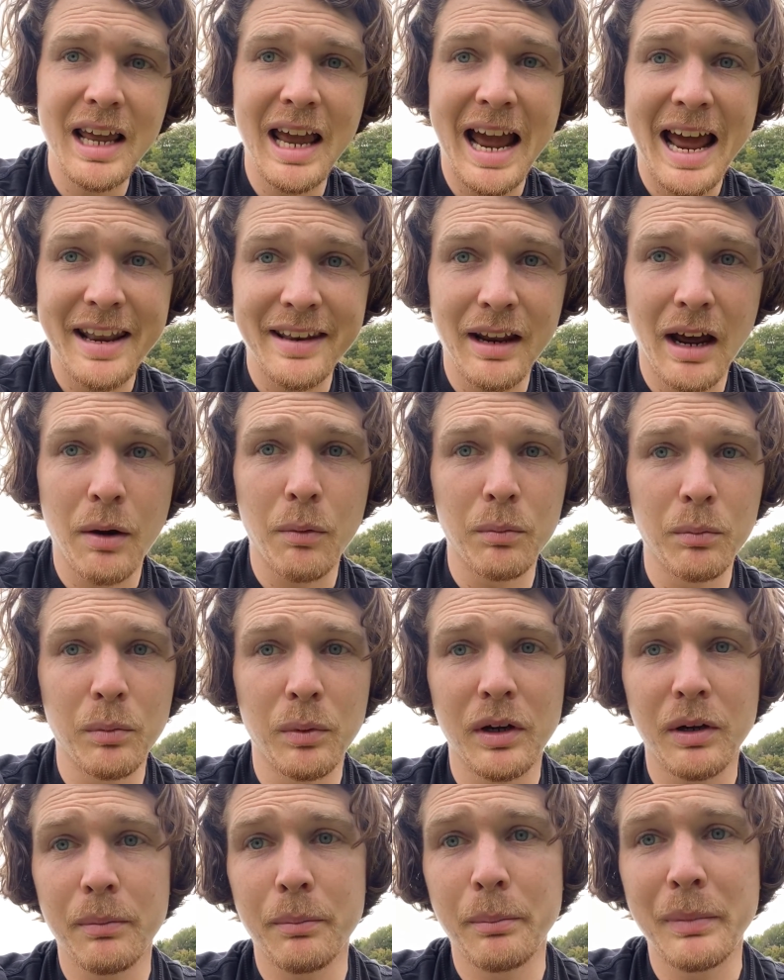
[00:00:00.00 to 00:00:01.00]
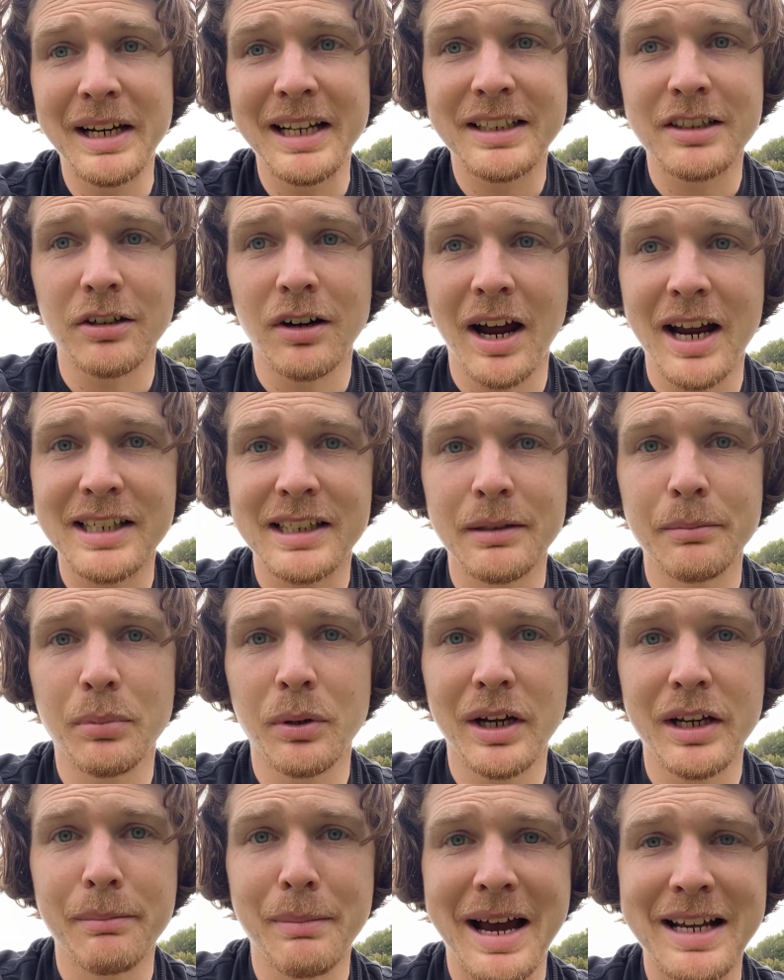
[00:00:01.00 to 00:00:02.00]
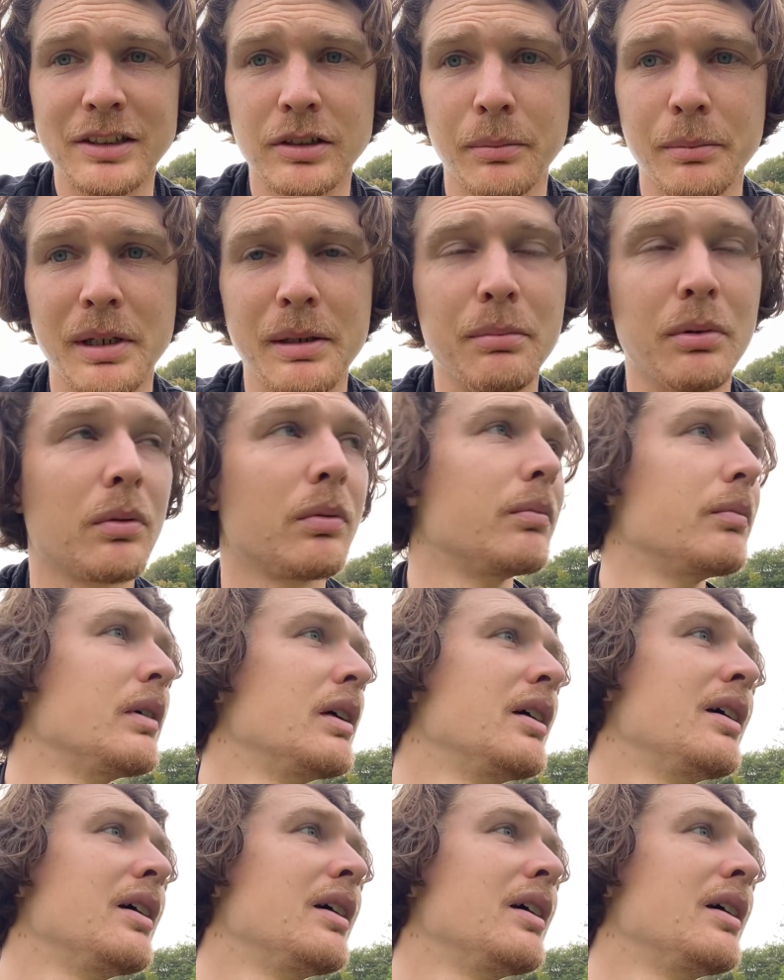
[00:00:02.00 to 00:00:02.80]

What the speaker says: and we're militarizing, putting masks on people.